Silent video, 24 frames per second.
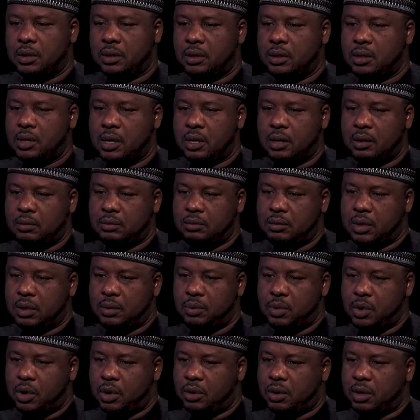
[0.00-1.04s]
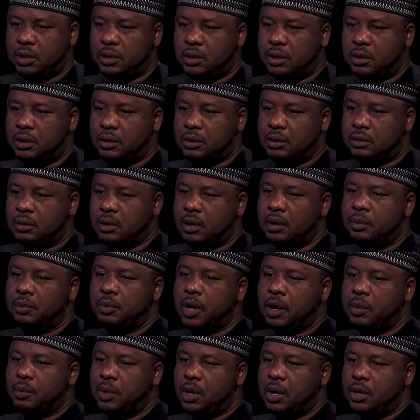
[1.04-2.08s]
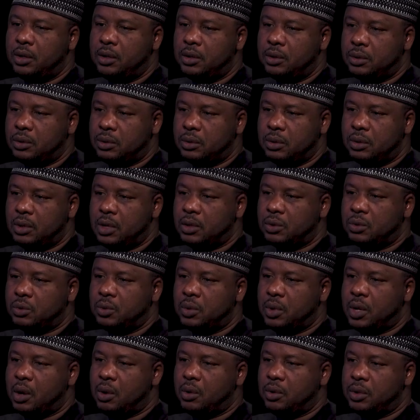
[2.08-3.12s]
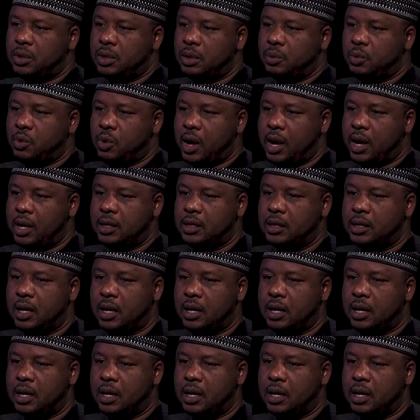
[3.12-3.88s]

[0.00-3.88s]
the hypocrisy doesn't run in my blood, so there's no way I will keep quiet,